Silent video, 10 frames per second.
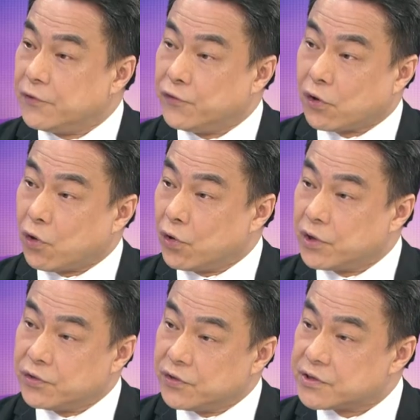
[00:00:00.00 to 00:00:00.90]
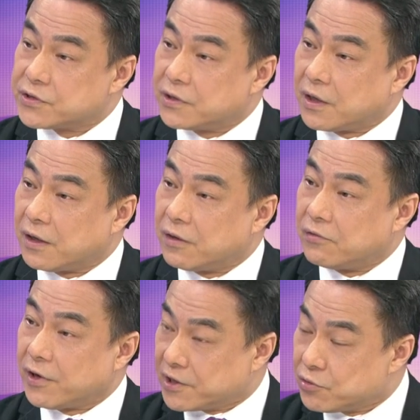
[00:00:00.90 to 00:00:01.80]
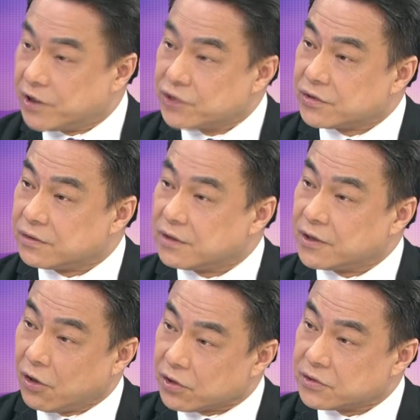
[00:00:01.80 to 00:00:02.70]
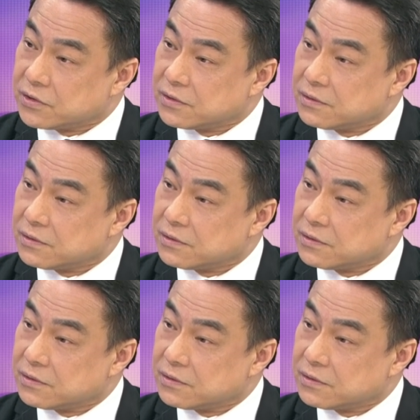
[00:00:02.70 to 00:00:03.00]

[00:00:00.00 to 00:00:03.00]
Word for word: If you're according to this uh, regulation, they're not.